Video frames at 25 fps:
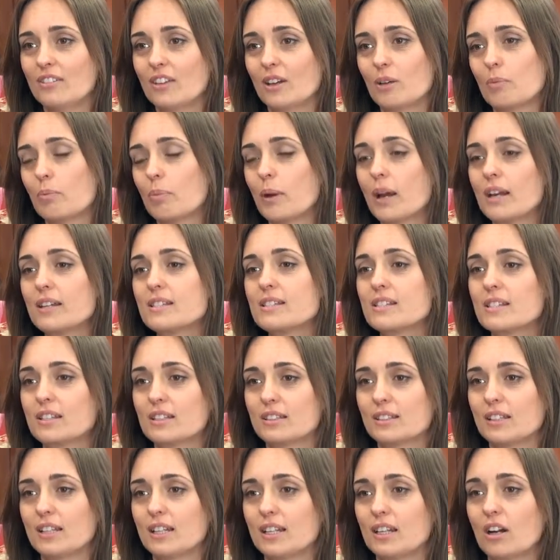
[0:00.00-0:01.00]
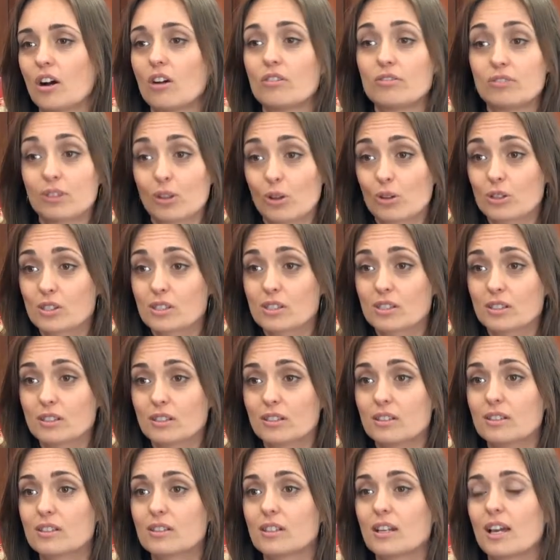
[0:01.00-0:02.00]
that basically I've lost
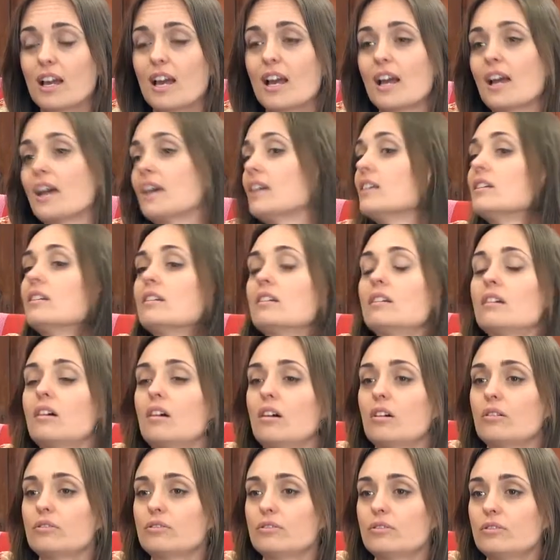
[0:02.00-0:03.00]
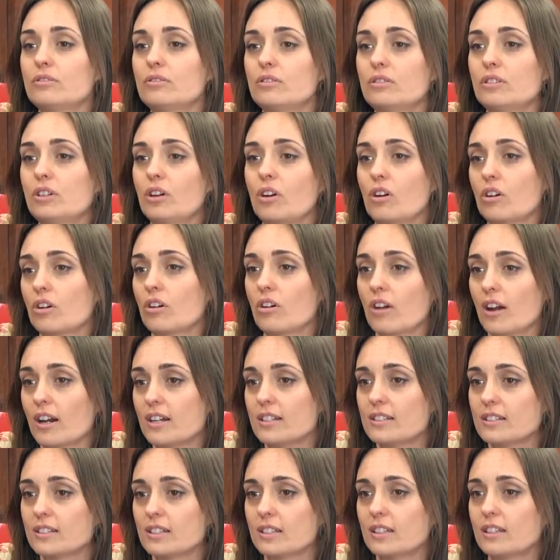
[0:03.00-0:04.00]
it and I've gone
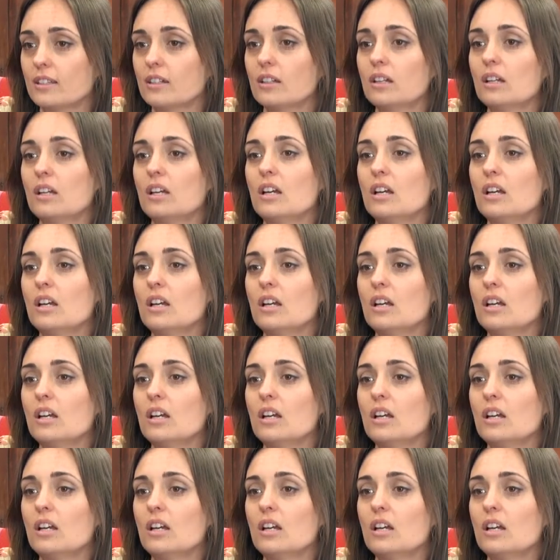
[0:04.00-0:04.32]
crazy.